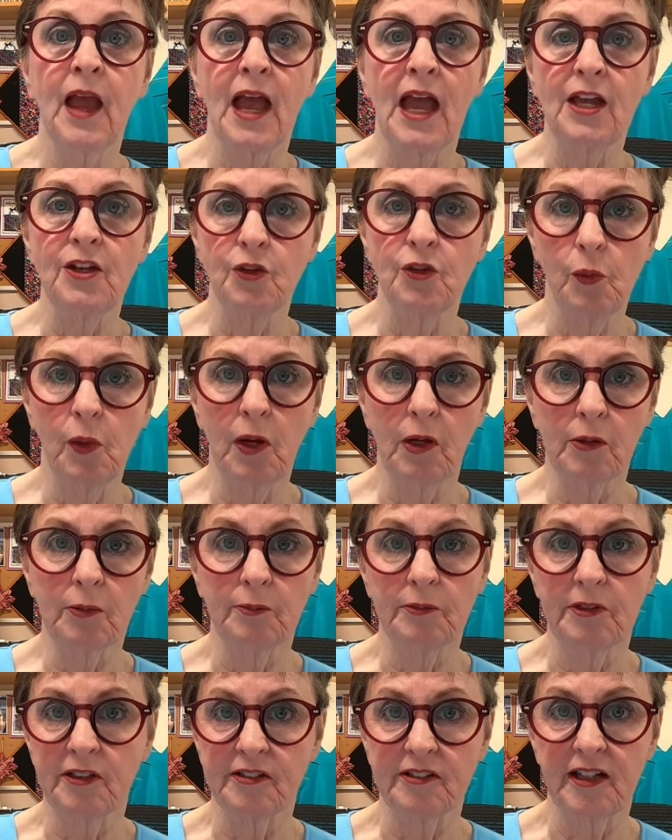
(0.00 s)
And you're
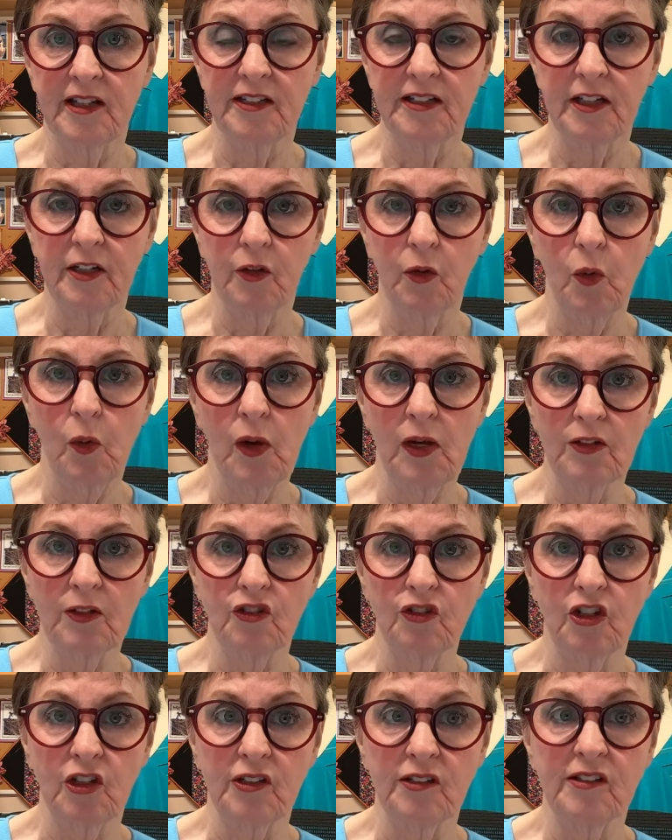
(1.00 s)
welcome to send in
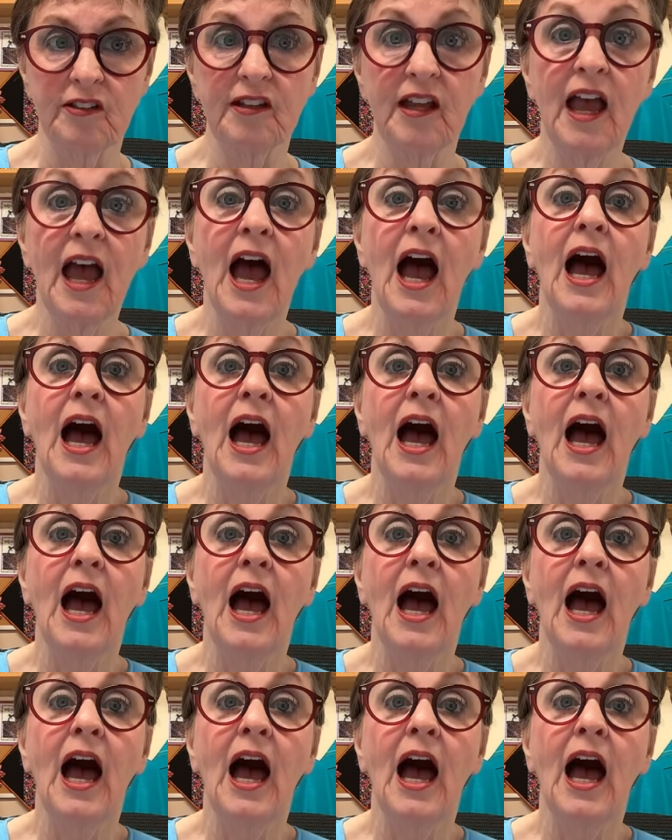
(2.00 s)
questions.